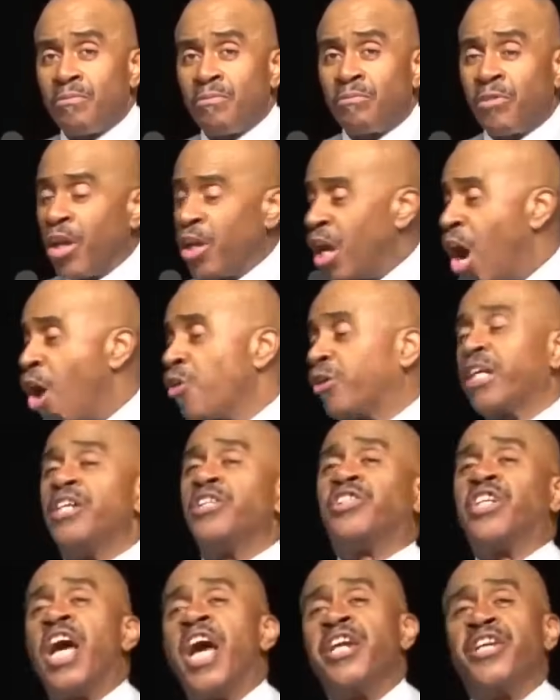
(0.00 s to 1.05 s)
You don't
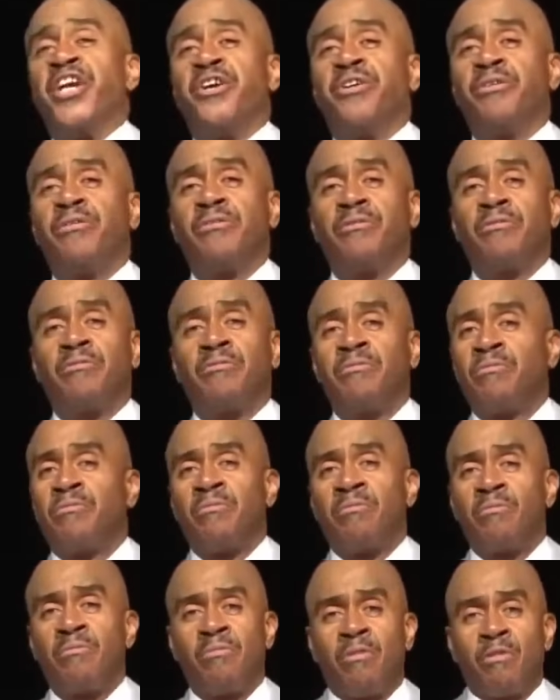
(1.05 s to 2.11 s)
continue,
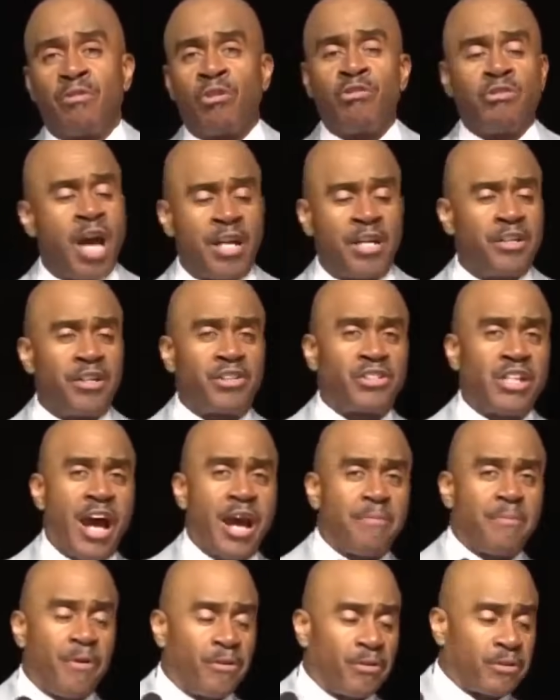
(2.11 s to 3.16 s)
you're not a
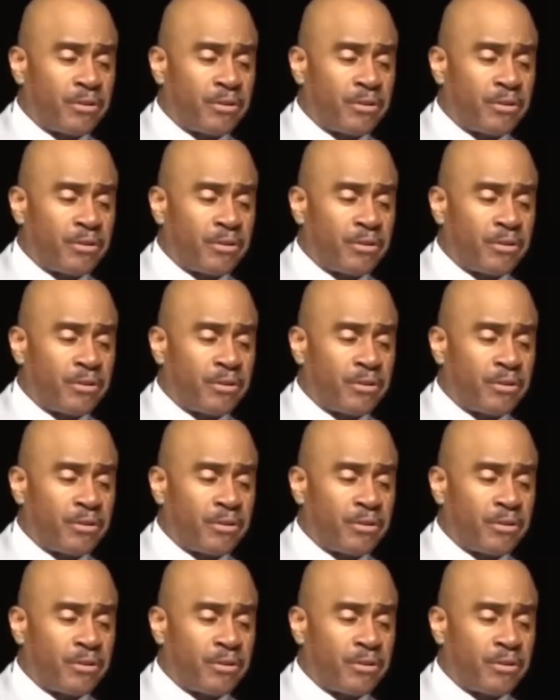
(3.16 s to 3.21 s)
disciple.